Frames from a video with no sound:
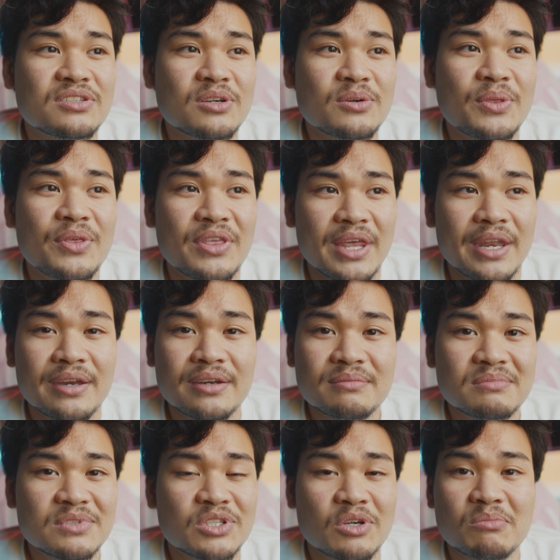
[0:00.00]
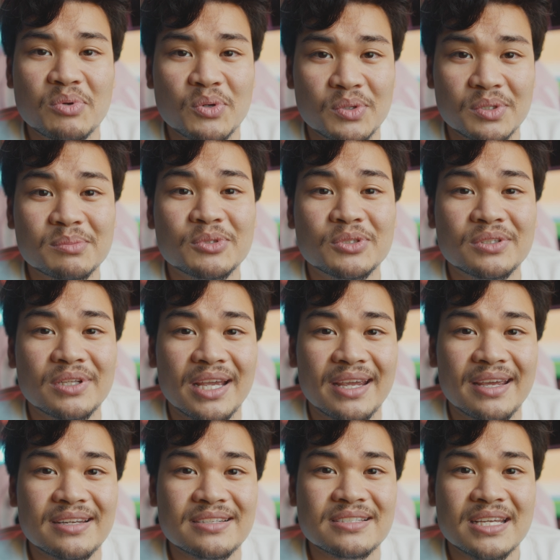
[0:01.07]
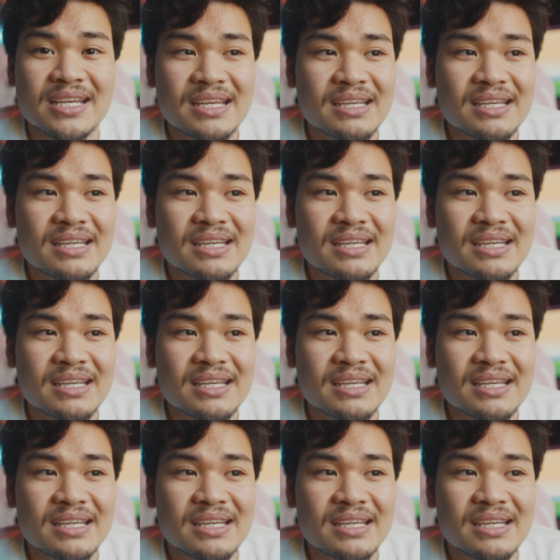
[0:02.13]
so thin, so portable, and